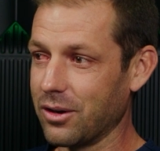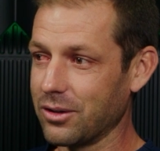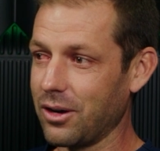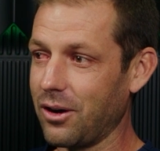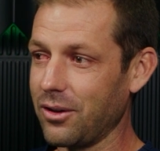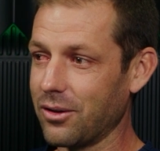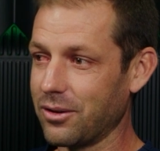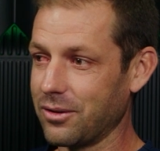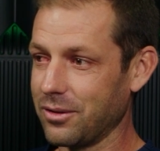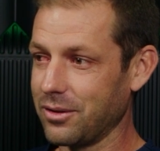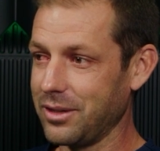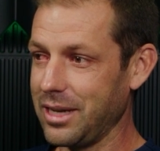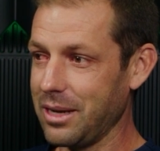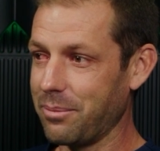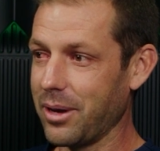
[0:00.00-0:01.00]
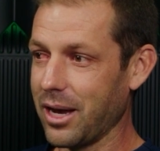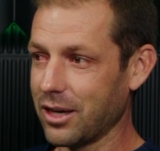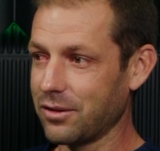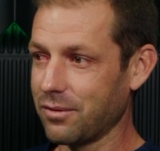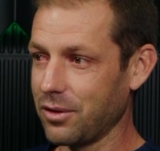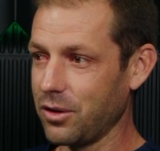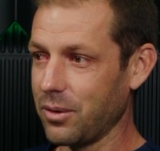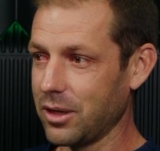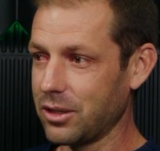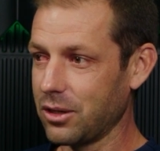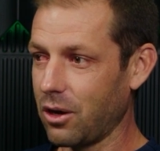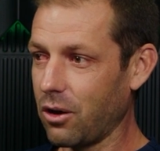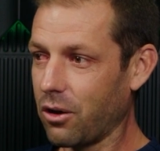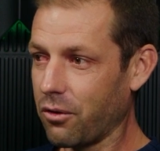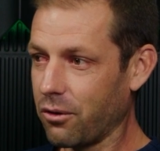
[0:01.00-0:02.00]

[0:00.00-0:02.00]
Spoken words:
dollar depegs from the US dollar,